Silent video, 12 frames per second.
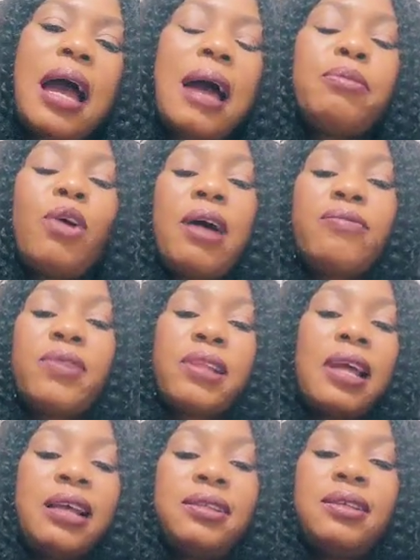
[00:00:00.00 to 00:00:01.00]
I'm not
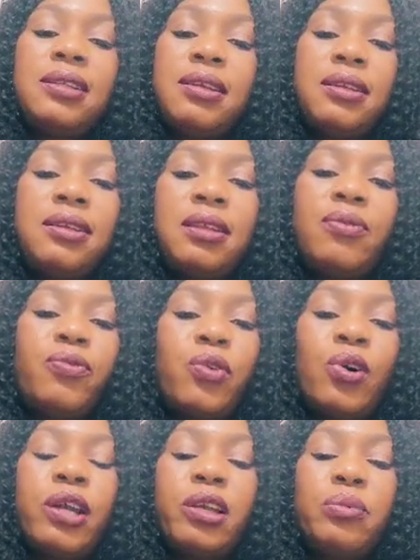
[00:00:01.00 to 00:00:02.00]
advertising anything
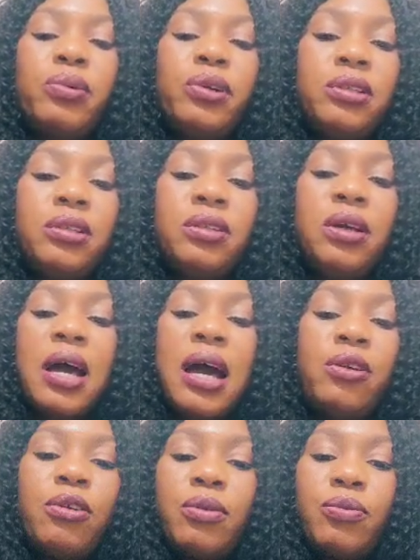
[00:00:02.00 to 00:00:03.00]
for anybody.
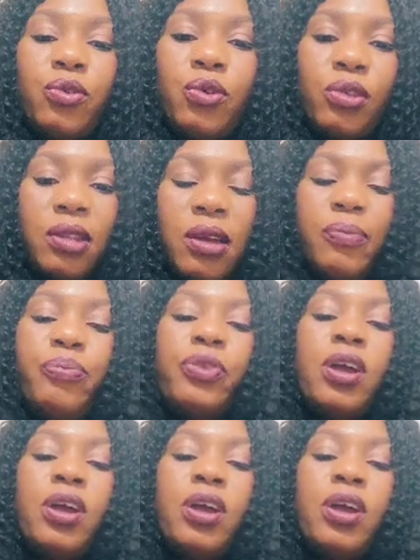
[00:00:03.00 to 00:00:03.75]
I don't even know them.